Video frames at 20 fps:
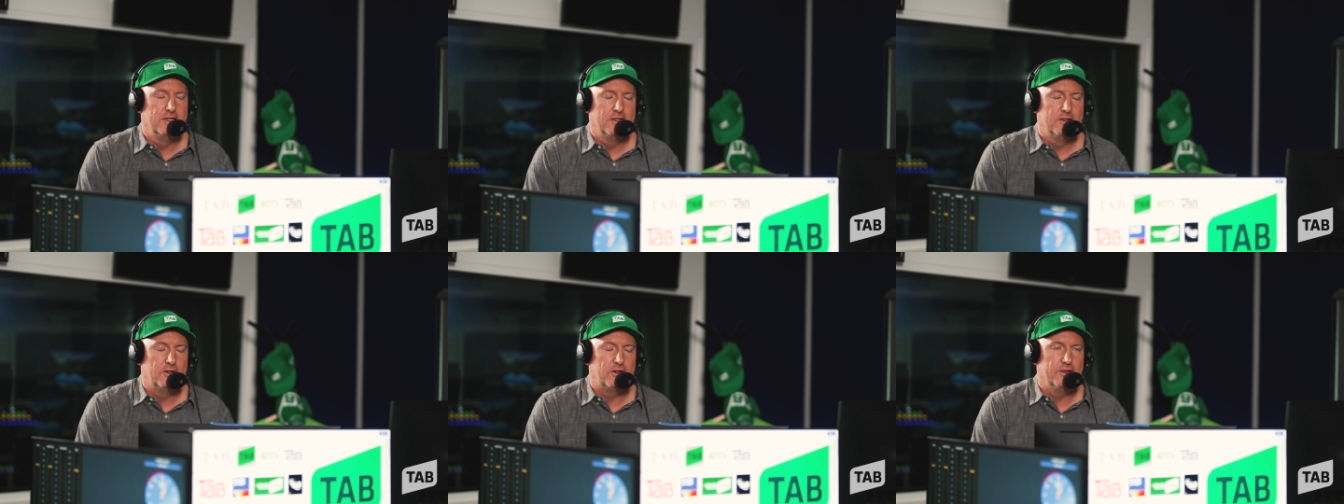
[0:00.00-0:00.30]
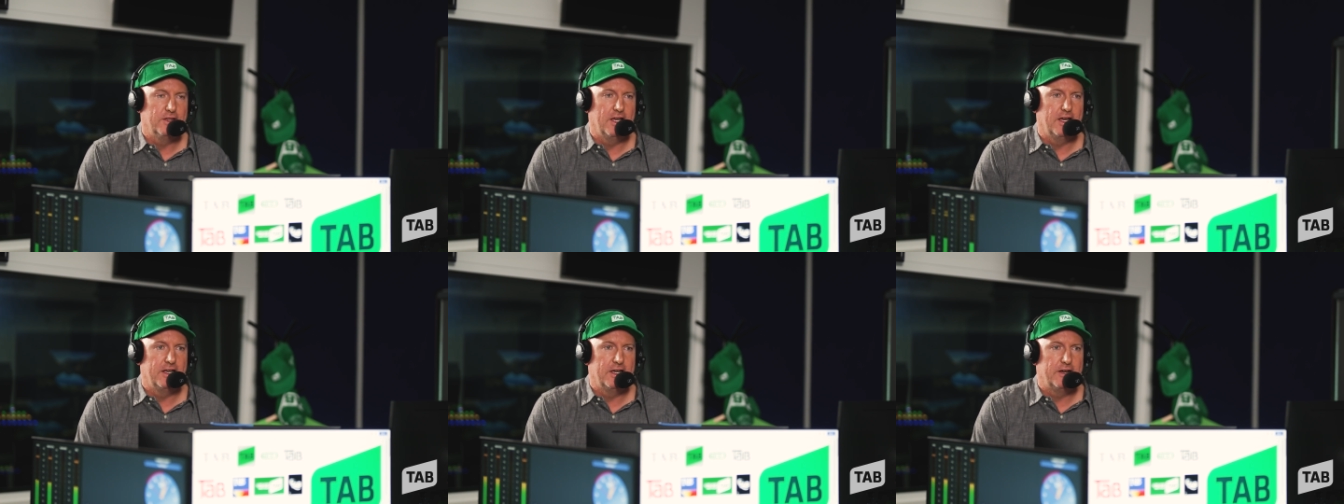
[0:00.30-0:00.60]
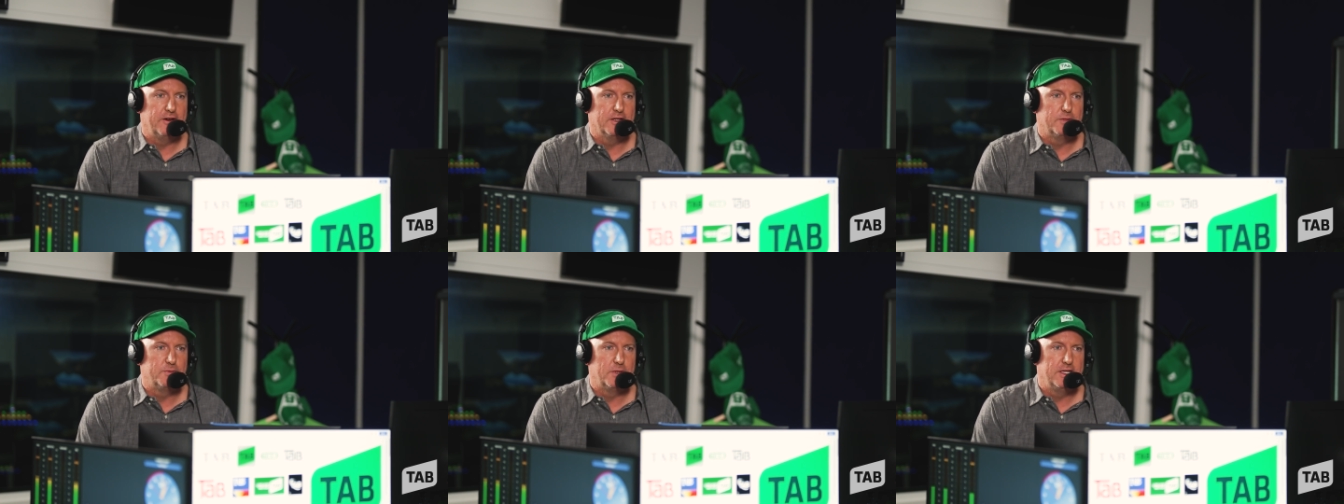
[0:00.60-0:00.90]
on that
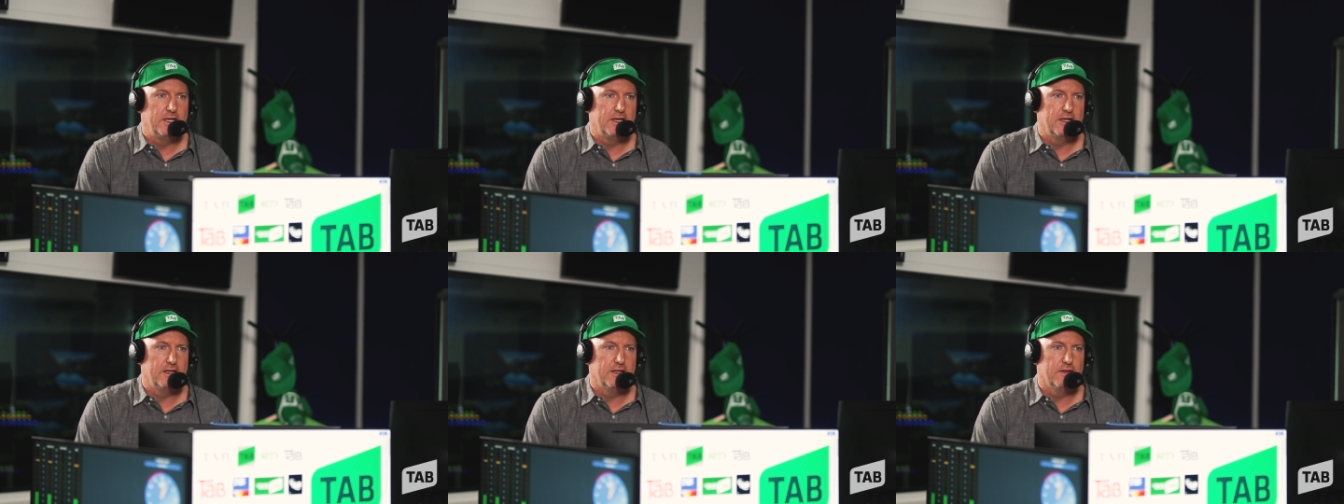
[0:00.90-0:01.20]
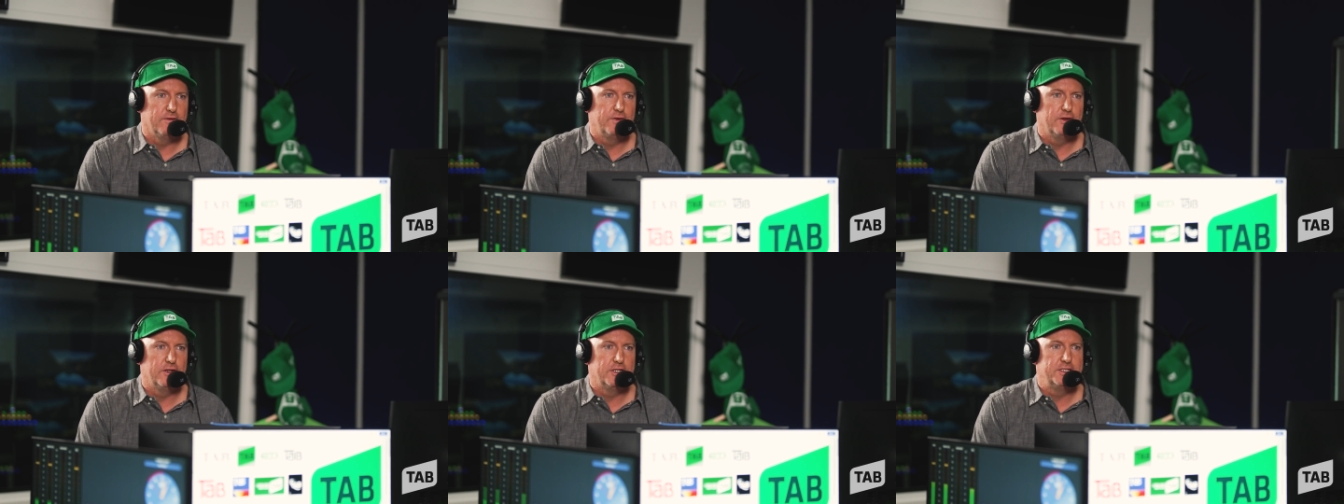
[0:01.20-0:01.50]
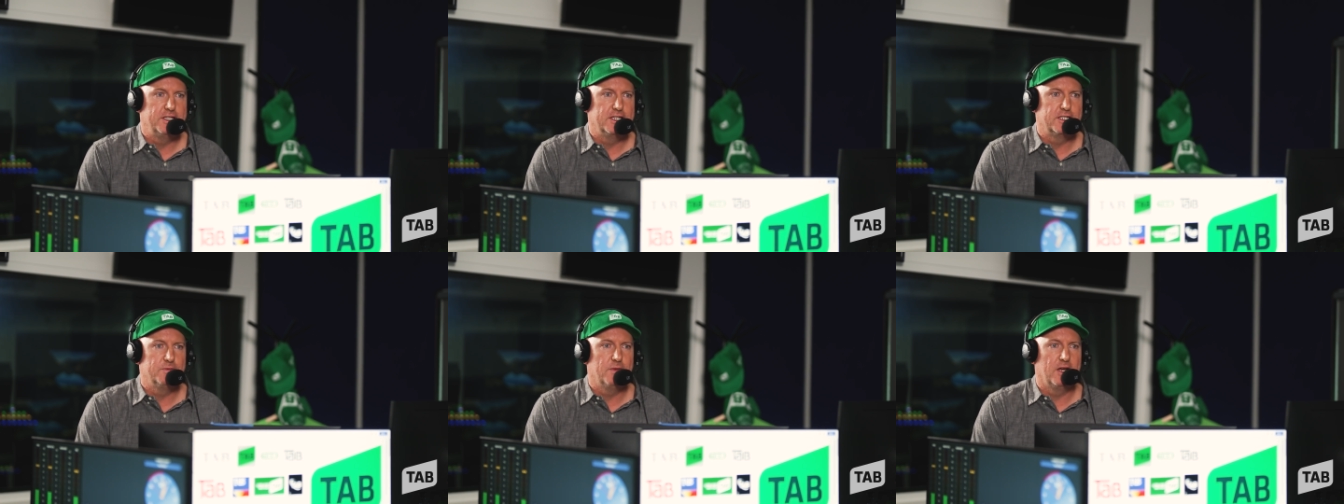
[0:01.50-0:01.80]
areas, particularly in the first
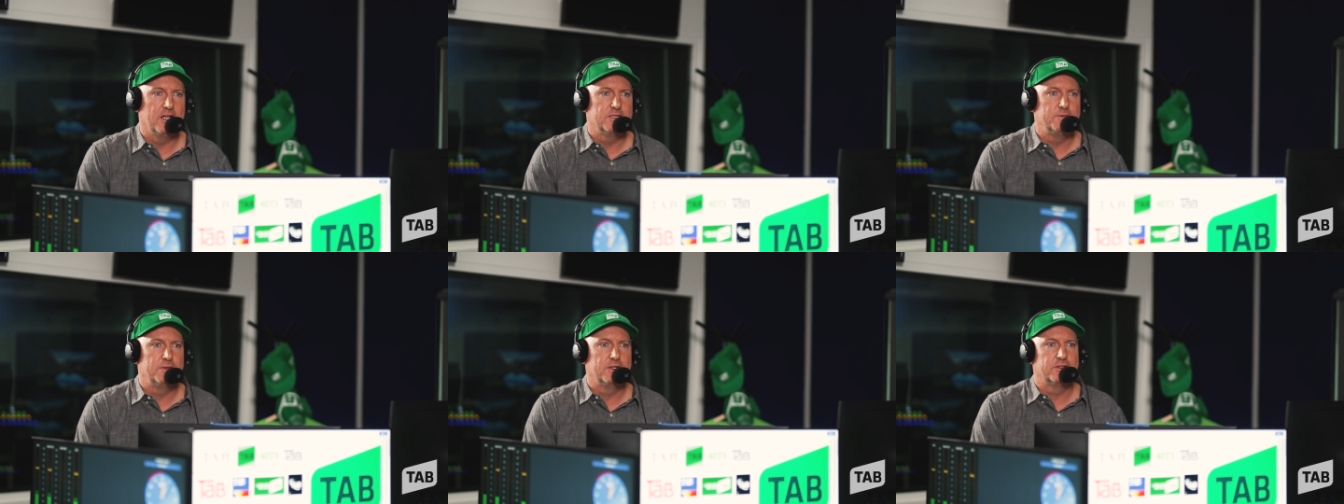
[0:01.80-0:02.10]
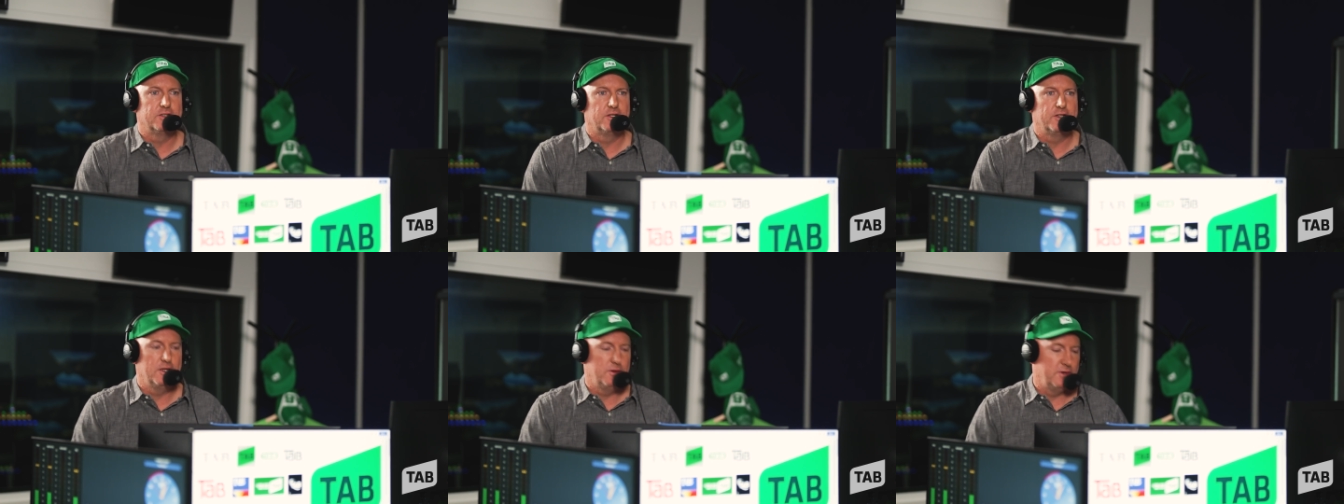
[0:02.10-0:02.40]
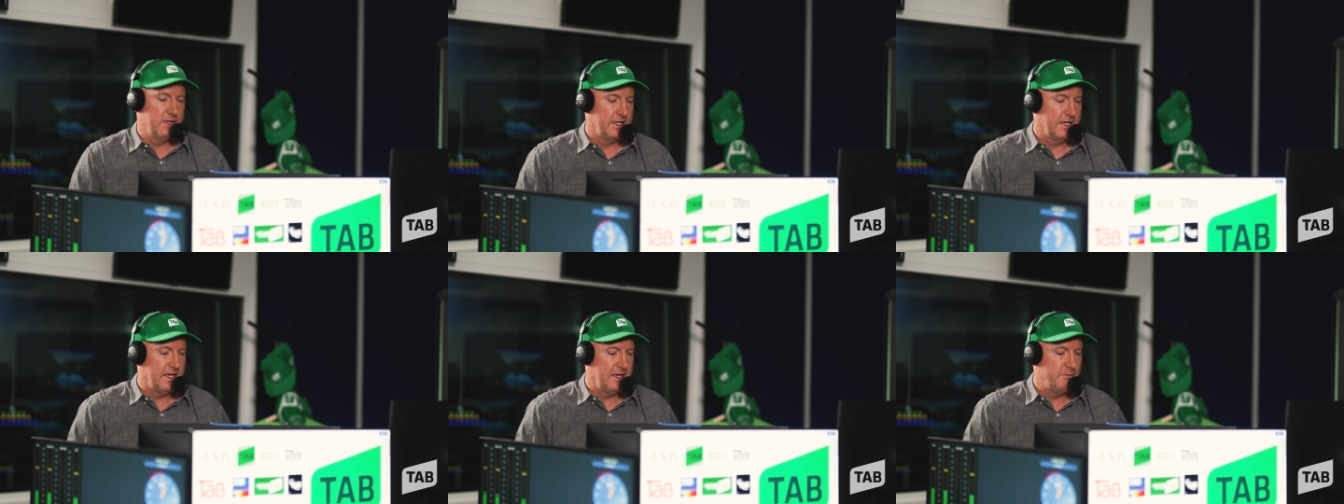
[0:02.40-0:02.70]
6 months, because I don't
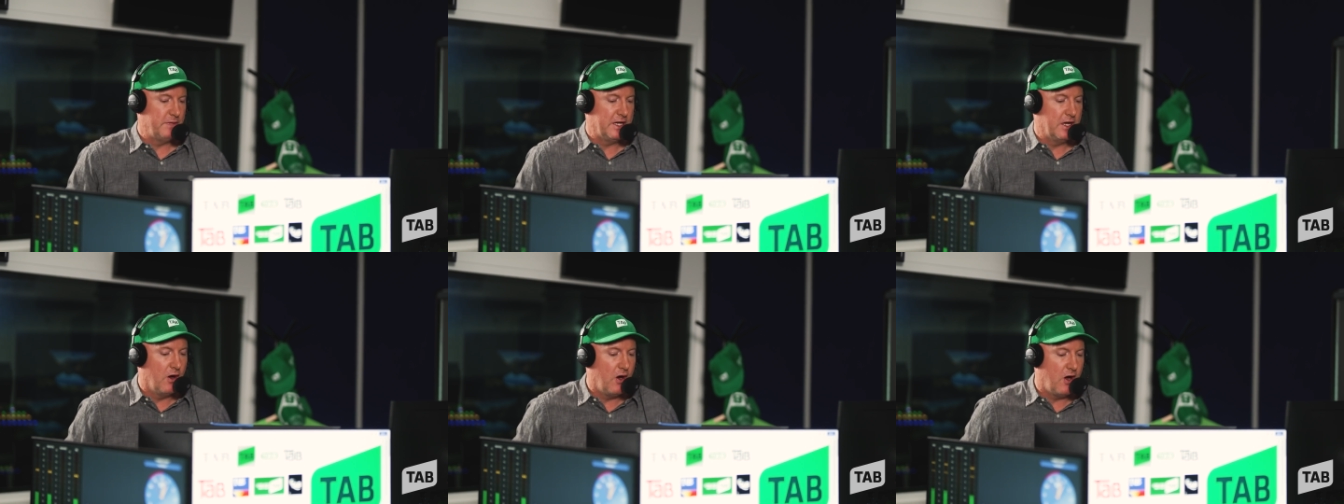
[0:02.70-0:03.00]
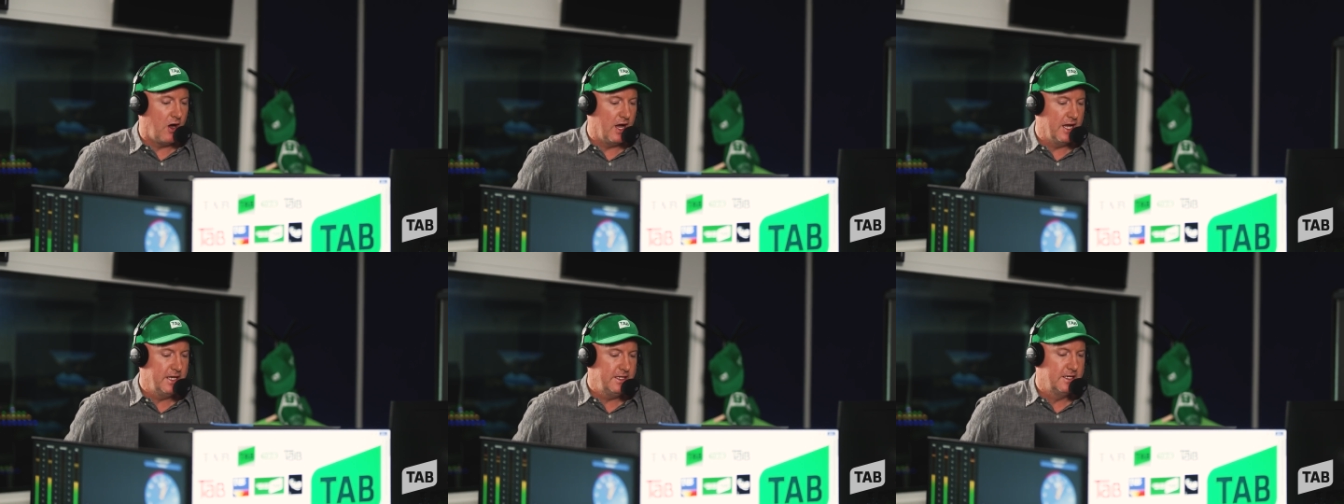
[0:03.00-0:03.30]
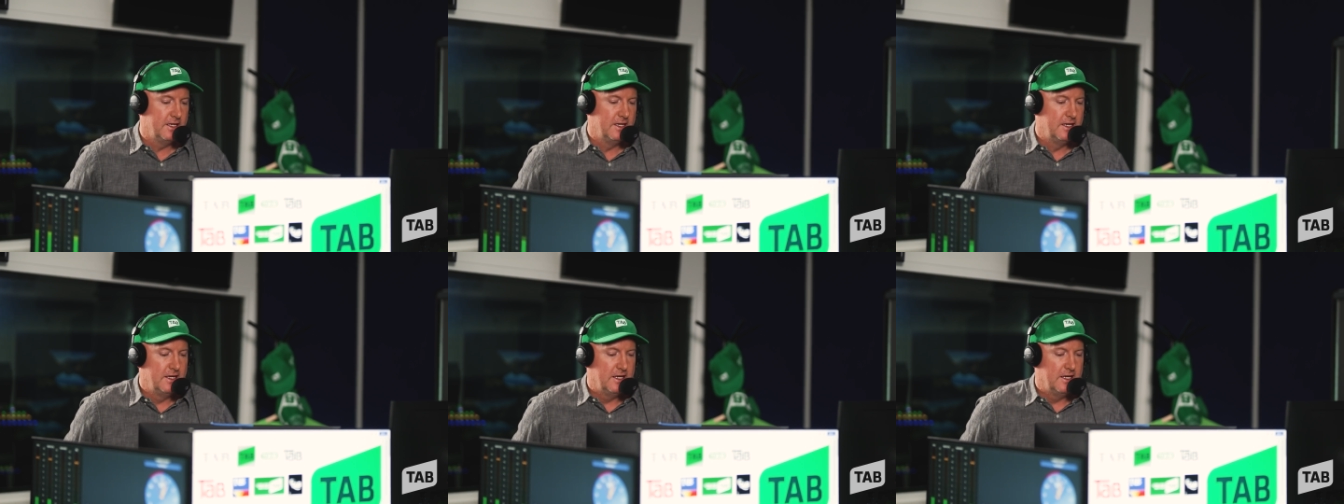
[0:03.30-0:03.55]
want to get behind.